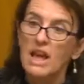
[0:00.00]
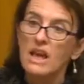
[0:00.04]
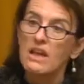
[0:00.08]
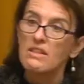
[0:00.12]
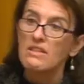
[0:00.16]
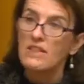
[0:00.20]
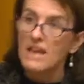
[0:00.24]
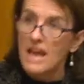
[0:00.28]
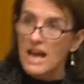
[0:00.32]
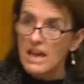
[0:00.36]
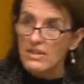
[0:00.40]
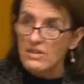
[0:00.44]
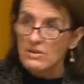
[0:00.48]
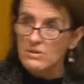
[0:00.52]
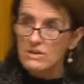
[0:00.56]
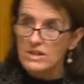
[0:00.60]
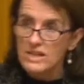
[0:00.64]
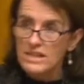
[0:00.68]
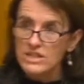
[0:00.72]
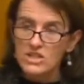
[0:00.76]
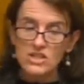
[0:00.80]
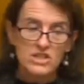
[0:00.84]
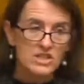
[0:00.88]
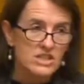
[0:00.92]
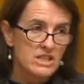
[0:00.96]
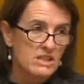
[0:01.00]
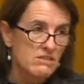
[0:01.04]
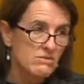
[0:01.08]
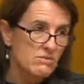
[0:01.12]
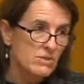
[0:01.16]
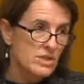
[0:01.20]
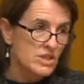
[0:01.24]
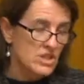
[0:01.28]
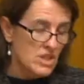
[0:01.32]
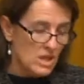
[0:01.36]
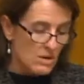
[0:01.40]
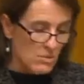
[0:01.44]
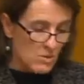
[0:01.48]
The other initiative
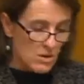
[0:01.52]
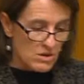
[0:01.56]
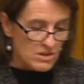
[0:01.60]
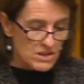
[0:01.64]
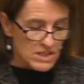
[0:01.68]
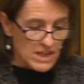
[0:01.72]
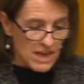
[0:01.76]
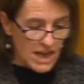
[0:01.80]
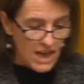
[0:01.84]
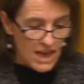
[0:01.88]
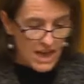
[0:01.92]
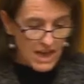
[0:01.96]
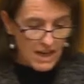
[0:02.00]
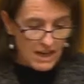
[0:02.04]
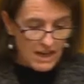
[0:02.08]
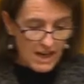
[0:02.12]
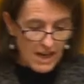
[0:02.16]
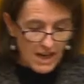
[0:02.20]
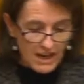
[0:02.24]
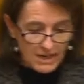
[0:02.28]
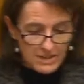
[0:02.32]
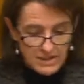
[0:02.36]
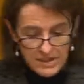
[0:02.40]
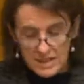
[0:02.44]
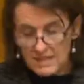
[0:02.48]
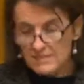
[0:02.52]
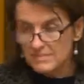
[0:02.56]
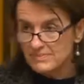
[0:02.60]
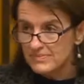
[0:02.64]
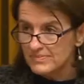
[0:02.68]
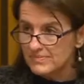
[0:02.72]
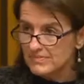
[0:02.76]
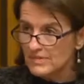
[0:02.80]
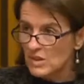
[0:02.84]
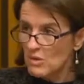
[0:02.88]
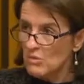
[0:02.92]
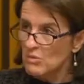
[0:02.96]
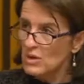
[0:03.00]
which I want to highlight
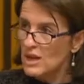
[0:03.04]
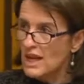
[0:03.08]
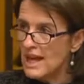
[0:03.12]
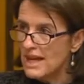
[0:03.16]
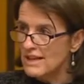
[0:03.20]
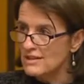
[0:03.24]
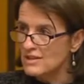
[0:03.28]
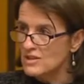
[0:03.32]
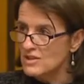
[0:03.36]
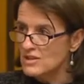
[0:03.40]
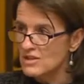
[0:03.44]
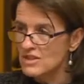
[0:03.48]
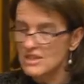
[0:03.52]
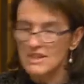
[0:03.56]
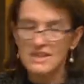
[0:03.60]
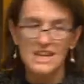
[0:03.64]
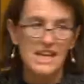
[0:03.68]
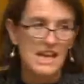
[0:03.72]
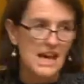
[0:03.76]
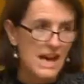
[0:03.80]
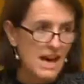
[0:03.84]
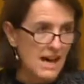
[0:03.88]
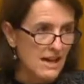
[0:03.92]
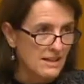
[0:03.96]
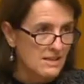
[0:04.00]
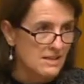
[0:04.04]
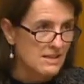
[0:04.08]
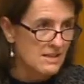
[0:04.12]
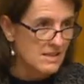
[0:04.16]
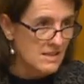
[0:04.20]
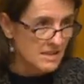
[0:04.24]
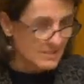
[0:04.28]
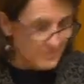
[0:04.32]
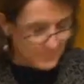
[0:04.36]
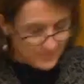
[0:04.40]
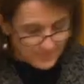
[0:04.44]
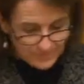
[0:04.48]
relates to the arts.